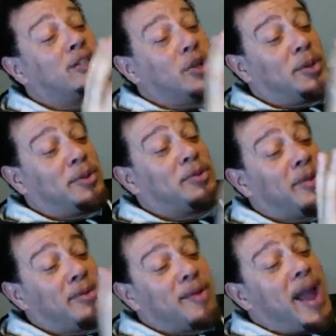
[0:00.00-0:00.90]
So you have to
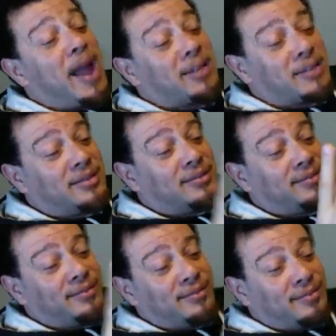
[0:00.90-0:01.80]
3 racks,
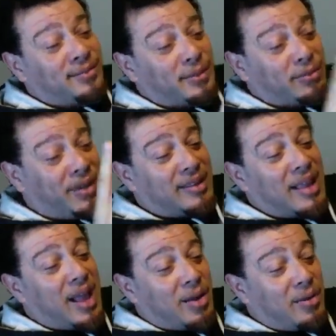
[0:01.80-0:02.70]

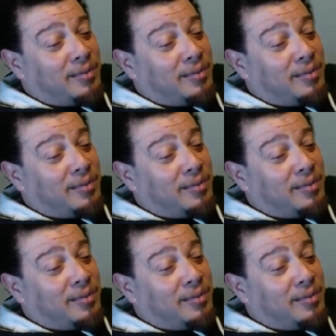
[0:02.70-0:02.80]
3,000.